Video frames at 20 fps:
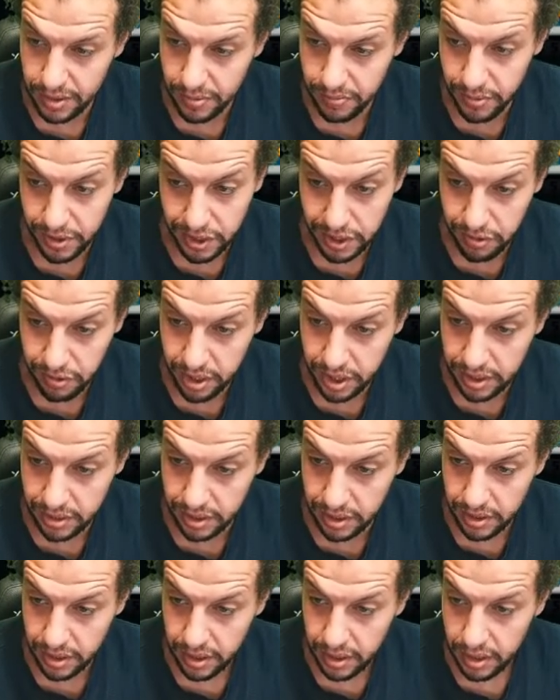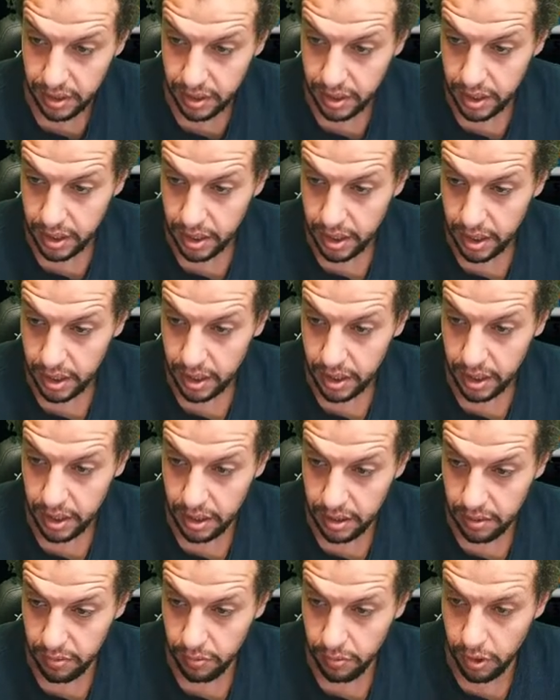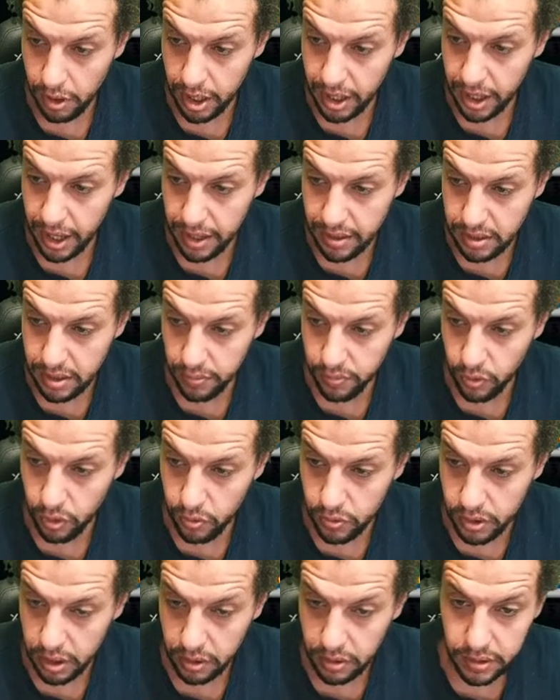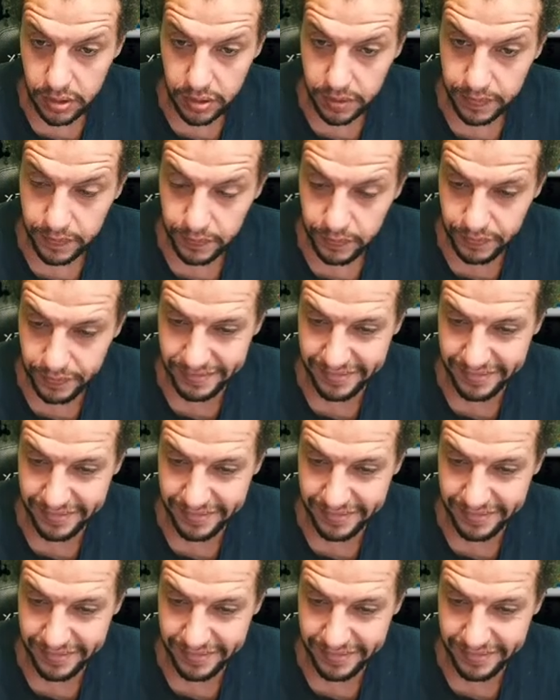It's pretty crazy. Why El Haysam not with us?